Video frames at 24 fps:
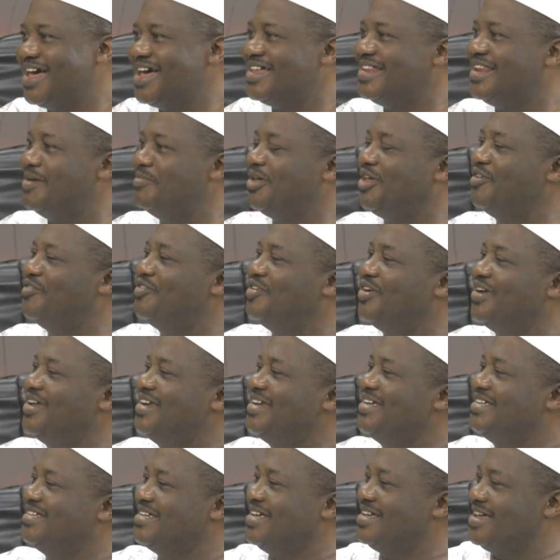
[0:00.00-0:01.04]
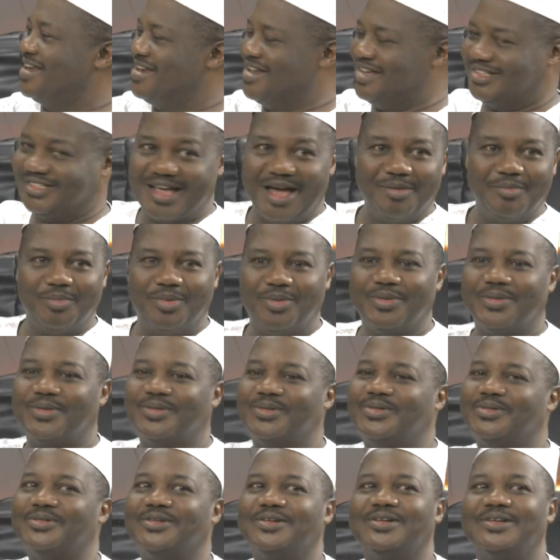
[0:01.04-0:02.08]
Let me give you an example.
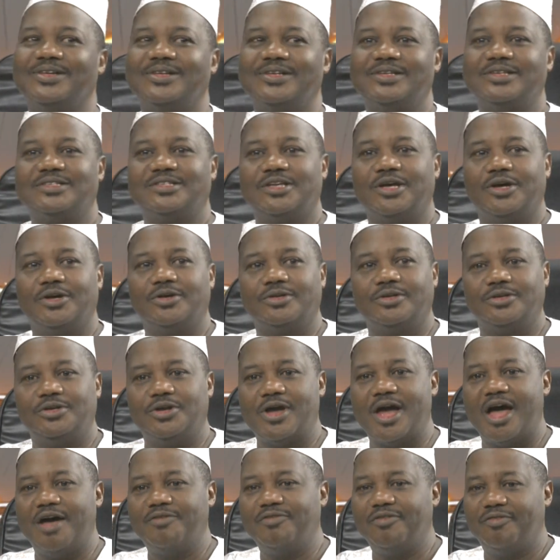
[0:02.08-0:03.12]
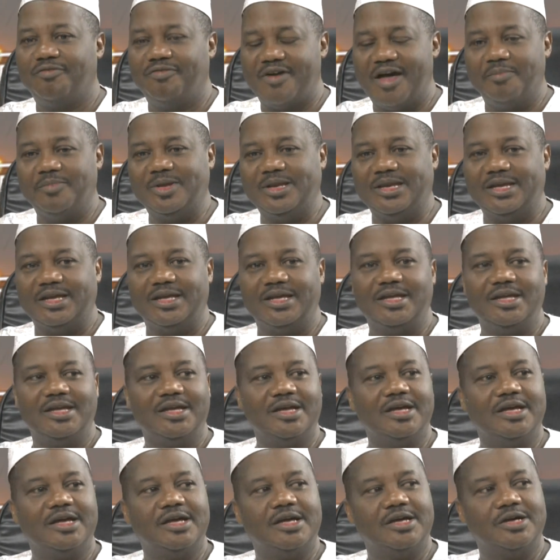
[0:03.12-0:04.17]
So you have a family
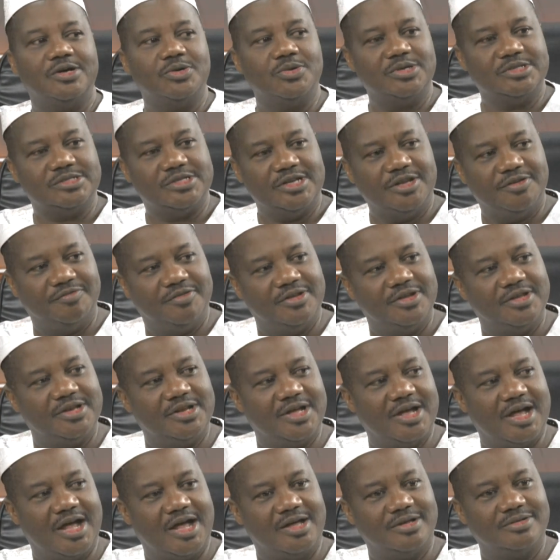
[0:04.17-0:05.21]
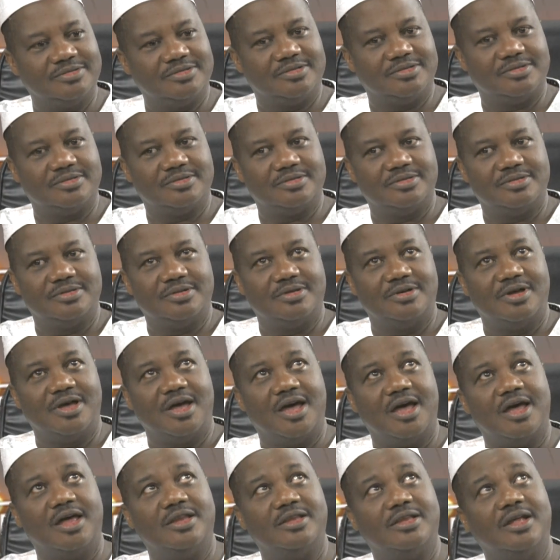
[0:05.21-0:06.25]
who is living in a house,
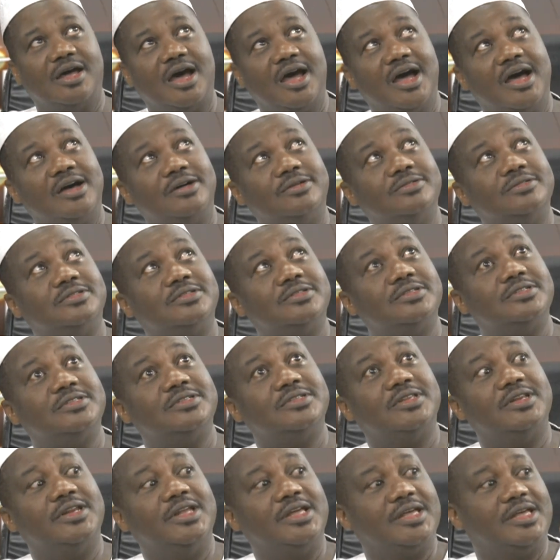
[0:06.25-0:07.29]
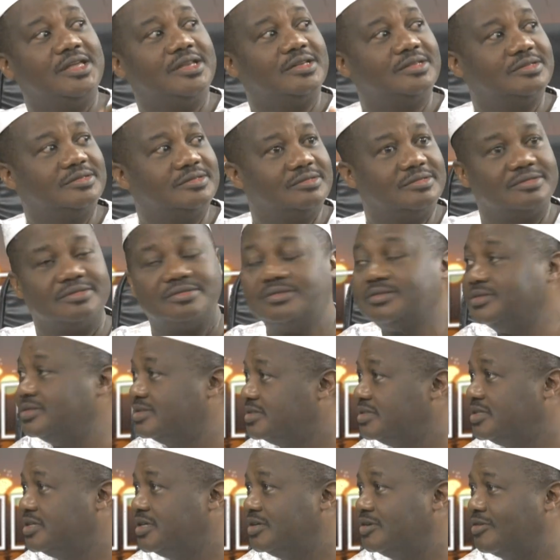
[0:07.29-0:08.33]
and the house is leaking,
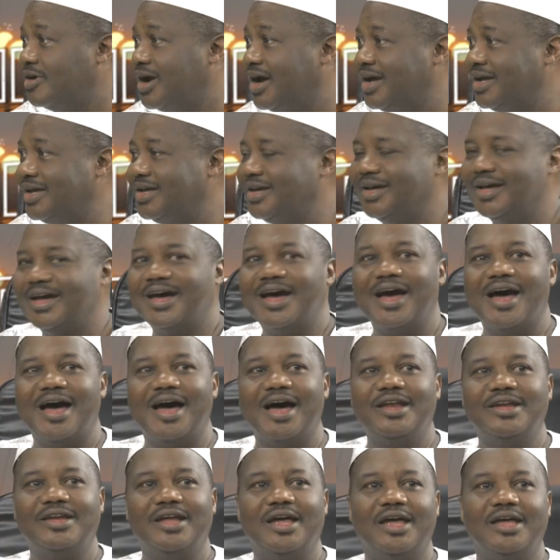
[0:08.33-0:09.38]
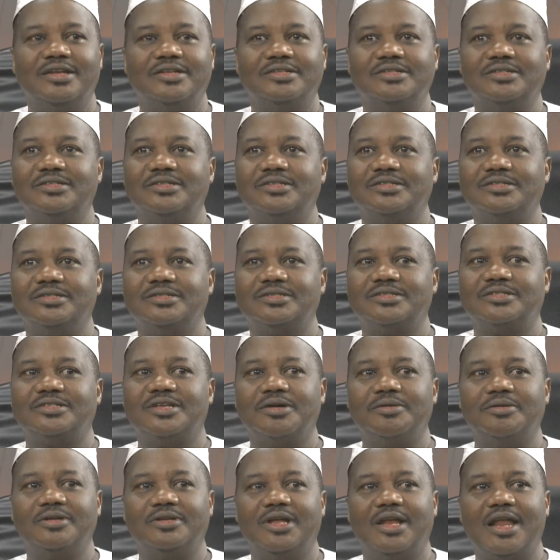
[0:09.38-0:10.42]
right? And then
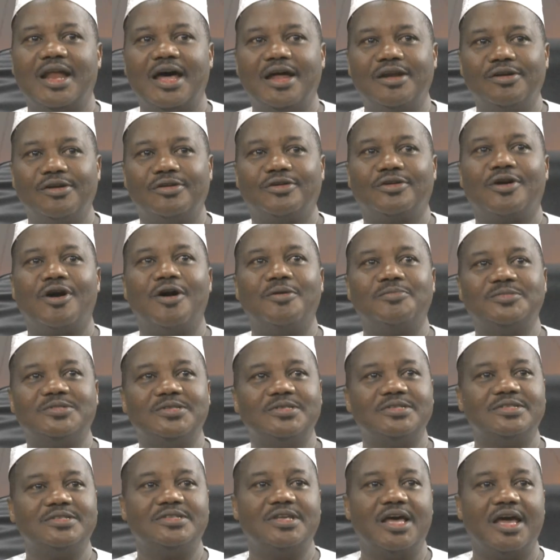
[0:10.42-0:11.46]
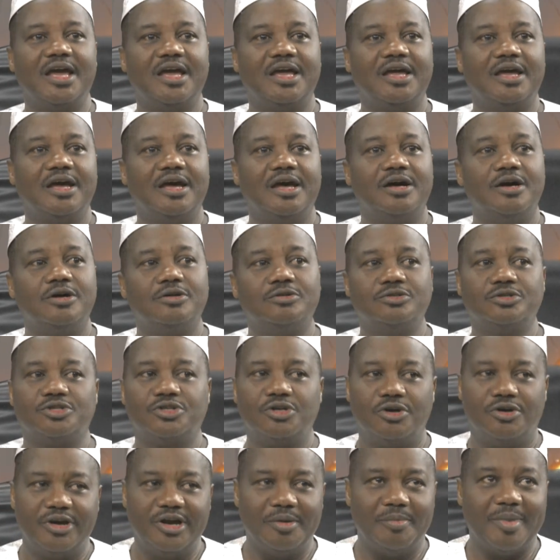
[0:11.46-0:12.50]
the landlord comes and say, "Oh,
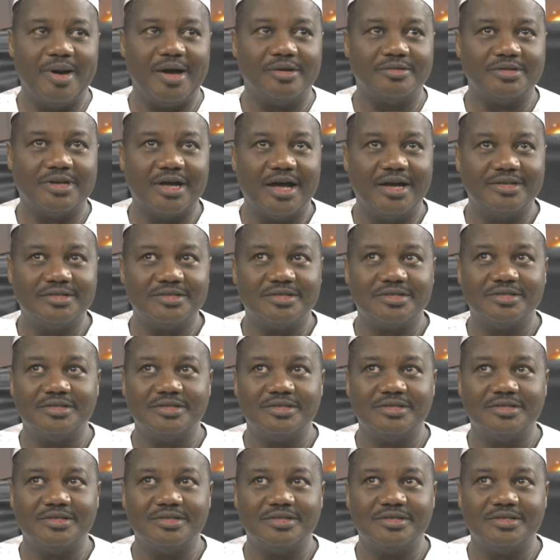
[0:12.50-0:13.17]
sorry about that.